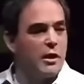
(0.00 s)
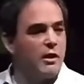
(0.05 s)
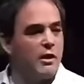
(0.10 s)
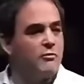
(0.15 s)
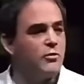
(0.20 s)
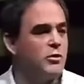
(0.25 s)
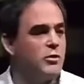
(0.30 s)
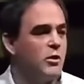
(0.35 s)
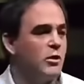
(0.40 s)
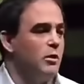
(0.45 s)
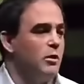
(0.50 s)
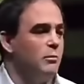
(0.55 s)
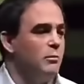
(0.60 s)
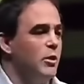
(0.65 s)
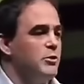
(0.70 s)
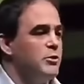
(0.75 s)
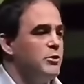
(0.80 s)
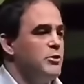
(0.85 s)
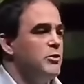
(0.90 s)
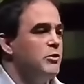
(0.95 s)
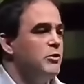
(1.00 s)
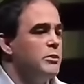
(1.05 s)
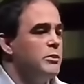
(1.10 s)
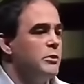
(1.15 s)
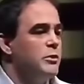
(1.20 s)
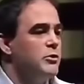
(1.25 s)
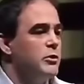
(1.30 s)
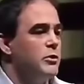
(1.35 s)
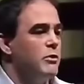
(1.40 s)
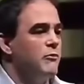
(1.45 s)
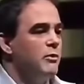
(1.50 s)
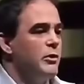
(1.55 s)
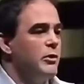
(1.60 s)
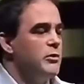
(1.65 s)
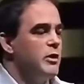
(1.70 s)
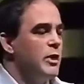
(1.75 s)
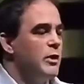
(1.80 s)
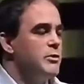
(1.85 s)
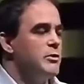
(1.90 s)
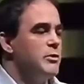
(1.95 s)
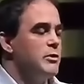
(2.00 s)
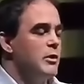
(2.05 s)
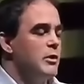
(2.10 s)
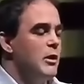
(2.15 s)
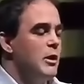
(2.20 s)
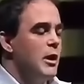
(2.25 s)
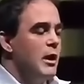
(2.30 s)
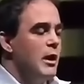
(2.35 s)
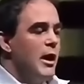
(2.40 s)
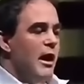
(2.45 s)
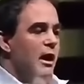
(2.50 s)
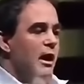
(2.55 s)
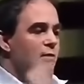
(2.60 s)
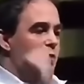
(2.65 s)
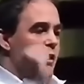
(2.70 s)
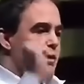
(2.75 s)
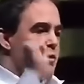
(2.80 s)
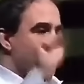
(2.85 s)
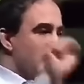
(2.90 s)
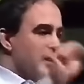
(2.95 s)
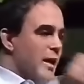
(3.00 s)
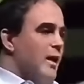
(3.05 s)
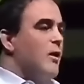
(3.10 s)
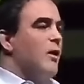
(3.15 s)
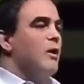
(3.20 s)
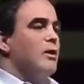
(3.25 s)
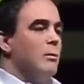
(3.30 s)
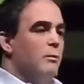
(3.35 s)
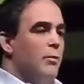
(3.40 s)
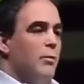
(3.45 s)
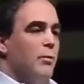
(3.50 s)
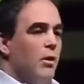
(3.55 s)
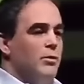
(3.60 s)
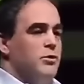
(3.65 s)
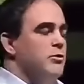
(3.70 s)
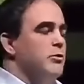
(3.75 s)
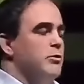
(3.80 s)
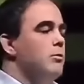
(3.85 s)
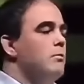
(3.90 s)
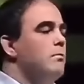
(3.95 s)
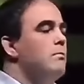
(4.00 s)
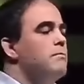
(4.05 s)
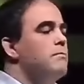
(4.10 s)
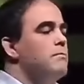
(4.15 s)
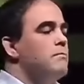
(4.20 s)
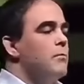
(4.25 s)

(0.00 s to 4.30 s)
enough, which are called pulse tube dilution refrigerators, have a thing called a pulse tube,